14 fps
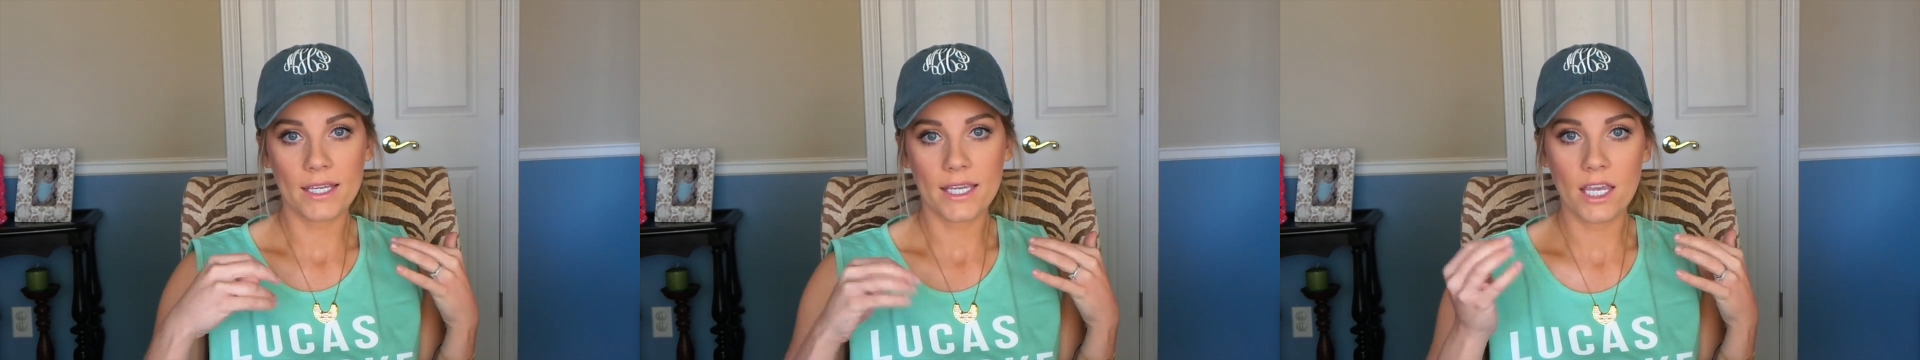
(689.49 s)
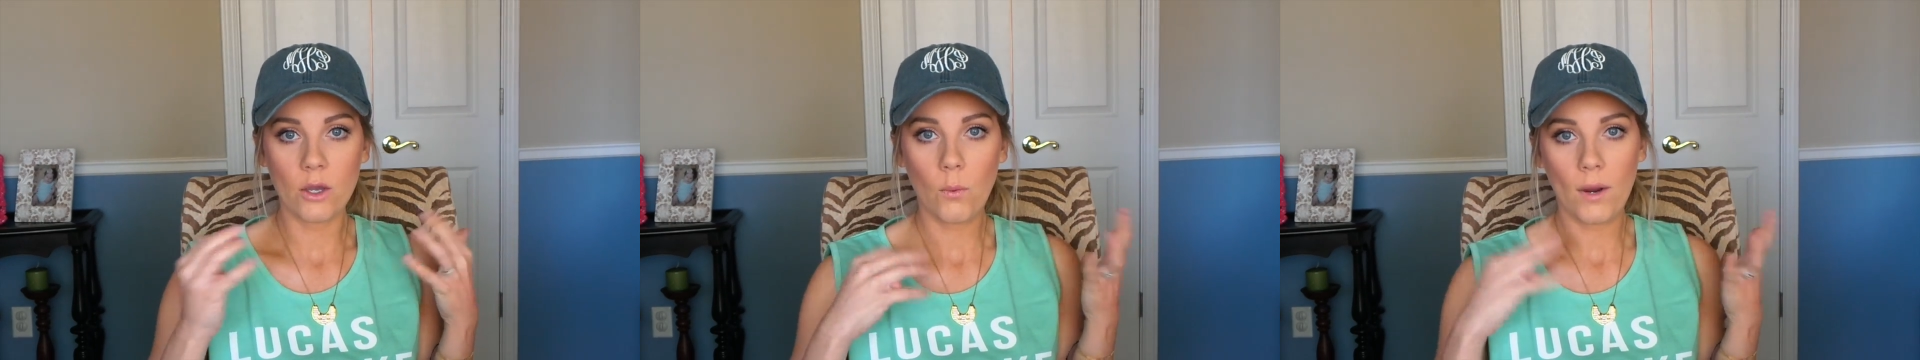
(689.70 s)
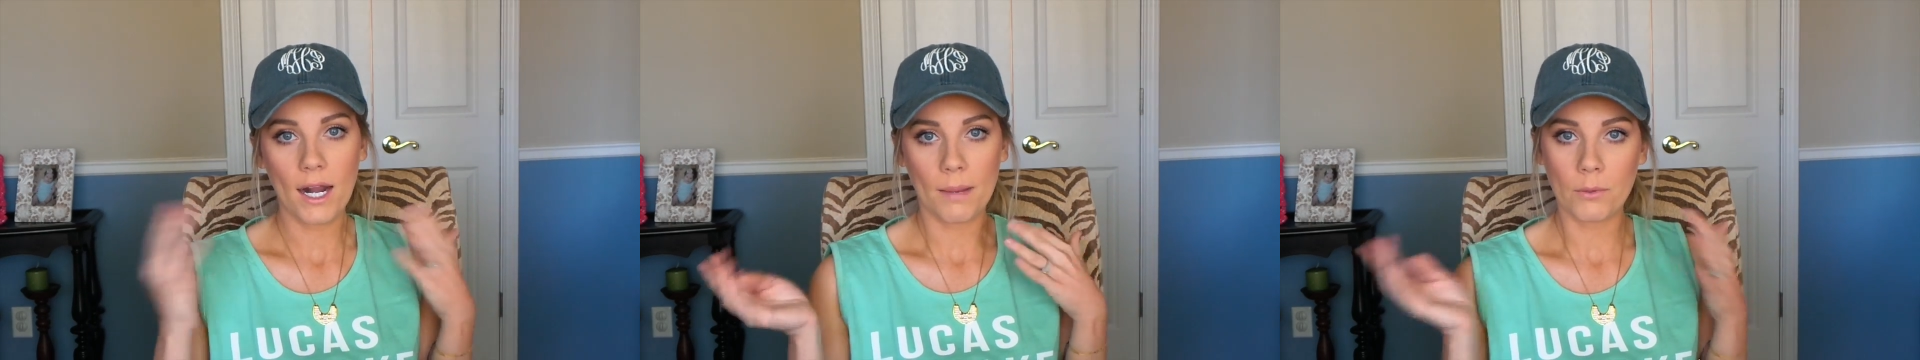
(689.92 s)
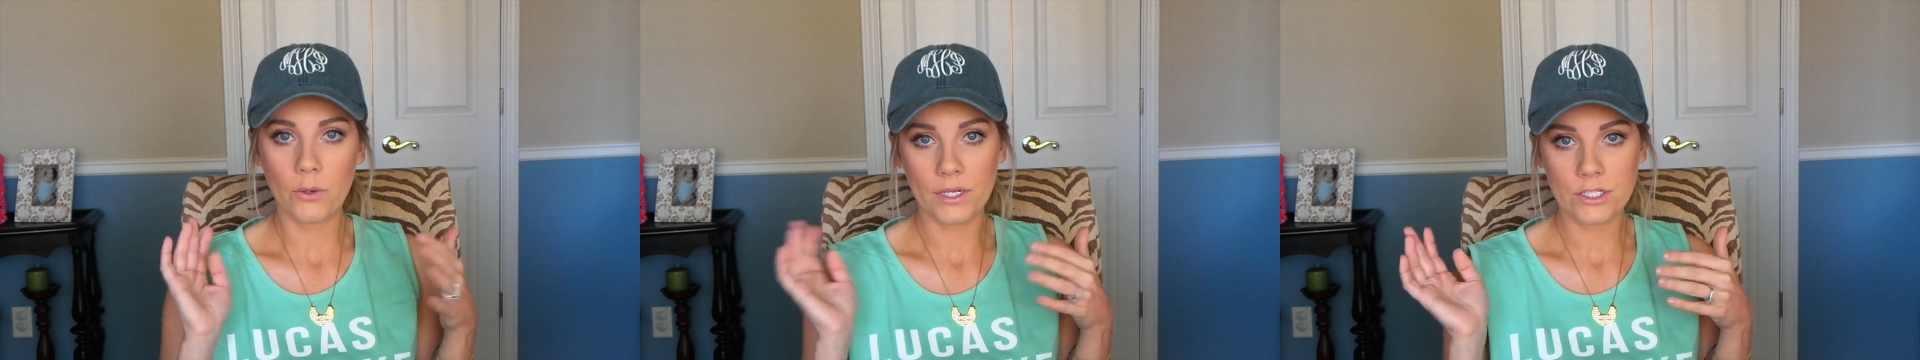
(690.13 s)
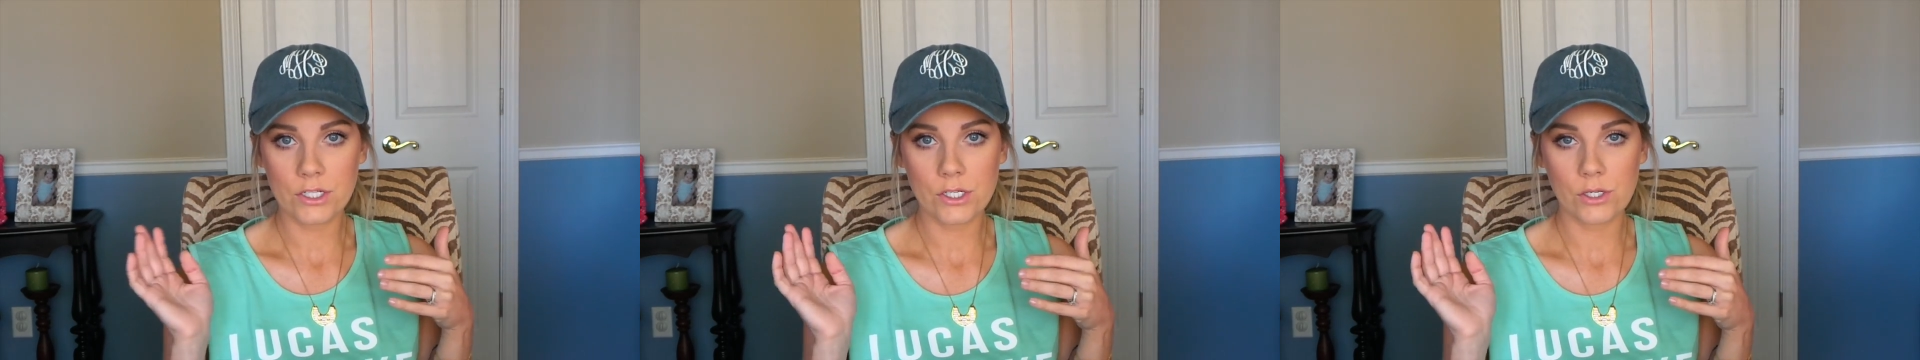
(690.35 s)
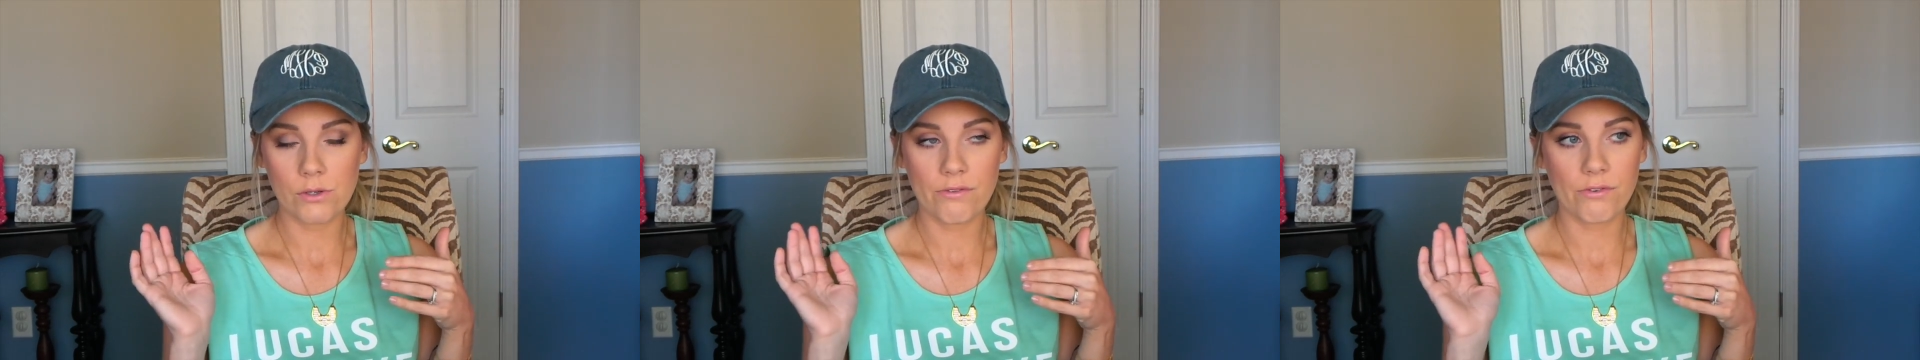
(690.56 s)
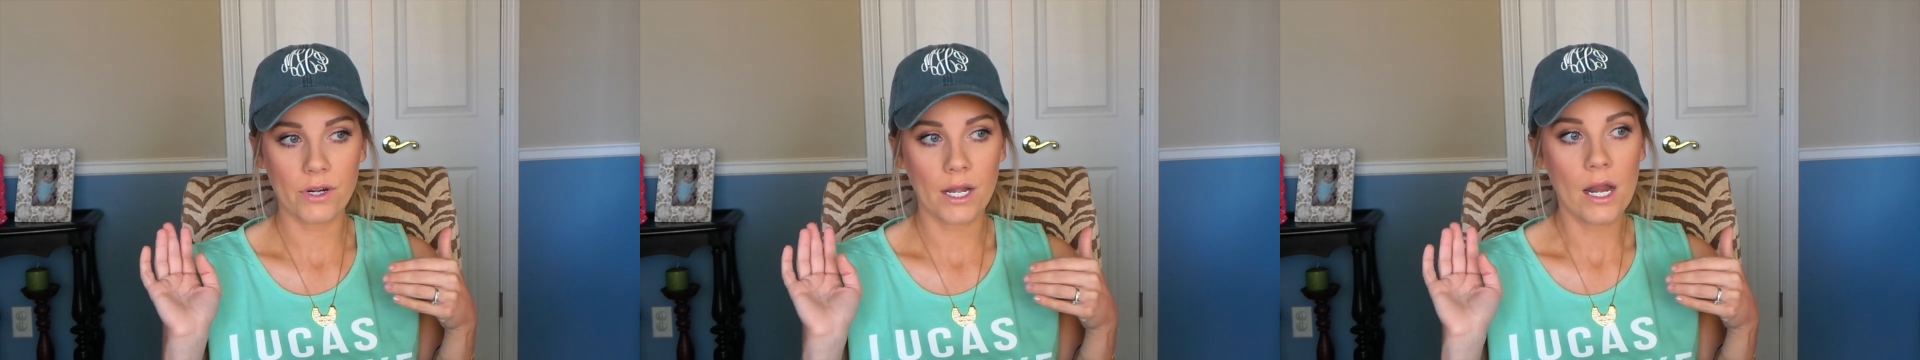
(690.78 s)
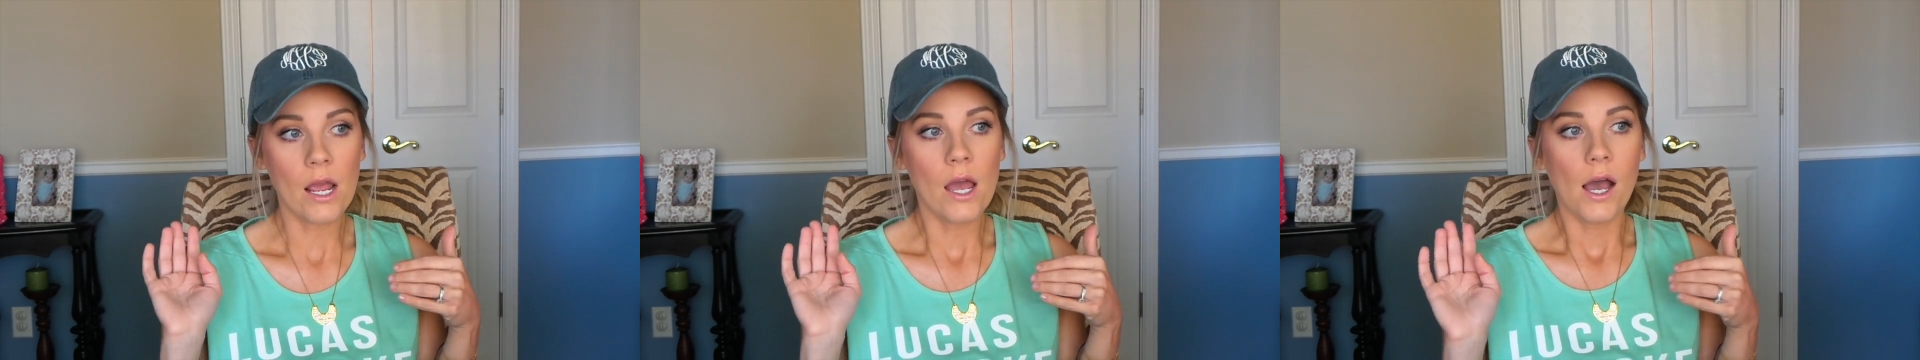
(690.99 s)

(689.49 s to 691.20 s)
kit when I'm going to do different